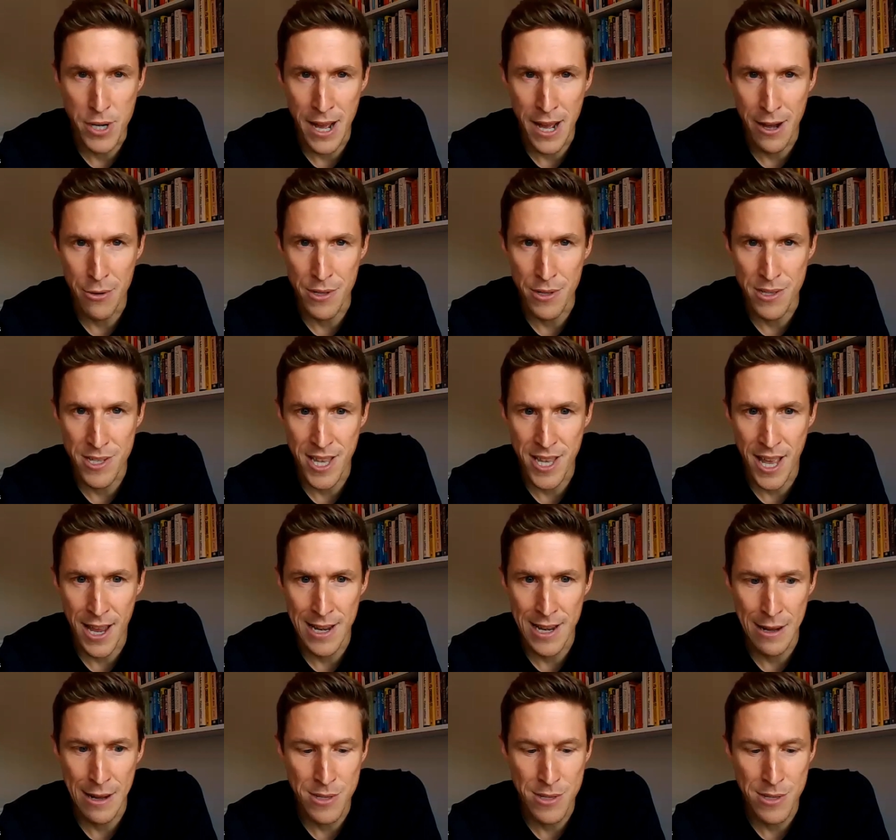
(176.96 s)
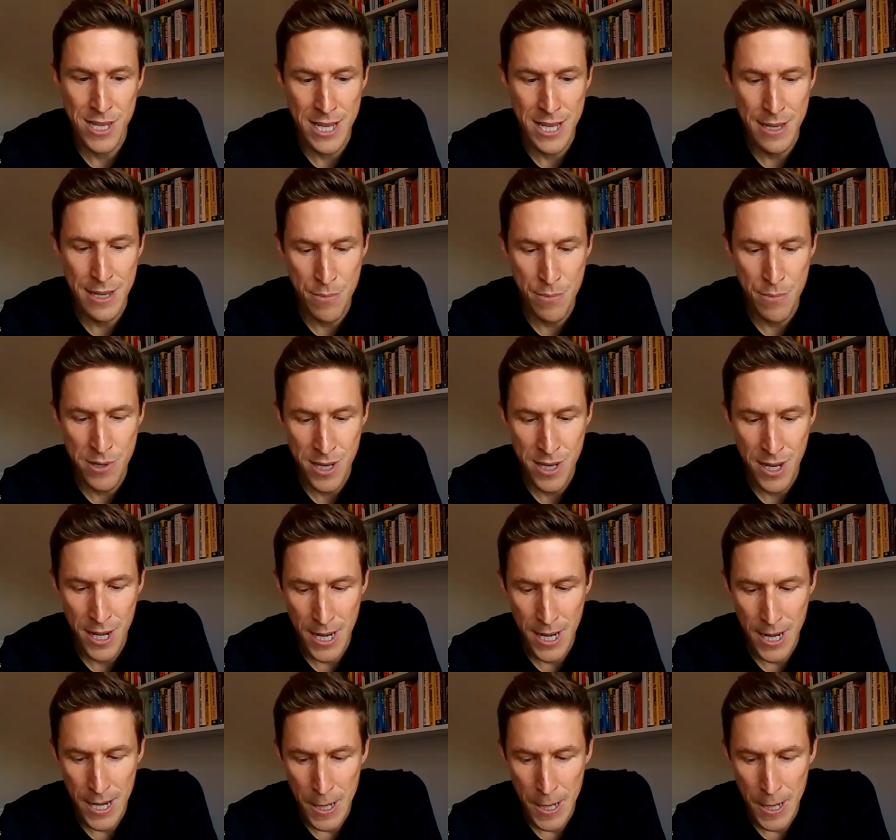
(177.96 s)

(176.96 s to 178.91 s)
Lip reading: build out and scale out teams.